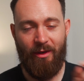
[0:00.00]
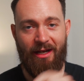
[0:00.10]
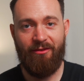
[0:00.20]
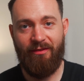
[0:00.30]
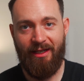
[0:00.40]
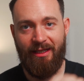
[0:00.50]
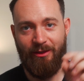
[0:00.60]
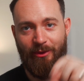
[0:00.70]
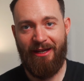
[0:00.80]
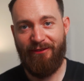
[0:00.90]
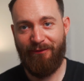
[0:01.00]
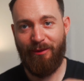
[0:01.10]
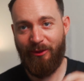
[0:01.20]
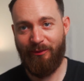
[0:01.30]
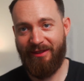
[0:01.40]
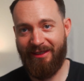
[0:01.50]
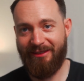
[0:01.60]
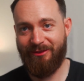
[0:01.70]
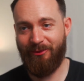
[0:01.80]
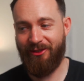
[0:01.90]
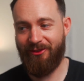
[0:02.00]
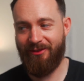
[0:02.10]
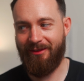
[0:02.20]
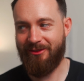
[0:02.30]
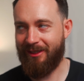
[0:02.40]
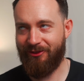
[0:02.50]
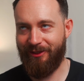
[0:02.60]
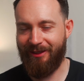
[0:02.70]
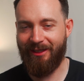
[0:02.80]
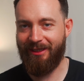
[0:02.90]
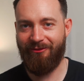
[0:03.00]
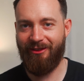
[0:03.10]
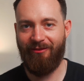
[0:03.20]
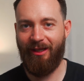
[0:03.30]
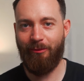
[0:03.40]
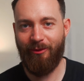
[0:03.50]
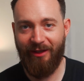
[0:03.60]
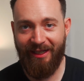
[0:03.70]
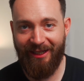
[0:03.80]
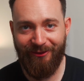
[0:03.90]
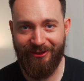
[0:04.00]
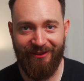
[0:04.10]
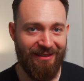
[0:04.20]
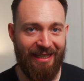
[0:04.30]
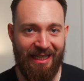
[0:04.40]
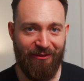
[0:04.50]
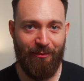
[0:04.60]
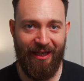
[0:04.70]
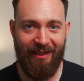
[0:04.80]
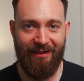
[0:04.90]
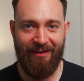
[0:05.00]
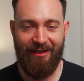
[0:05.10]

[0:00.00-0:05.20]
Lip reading: Wi-Fi remote with this, which there's actually none even available right now. So that's kind of a pain.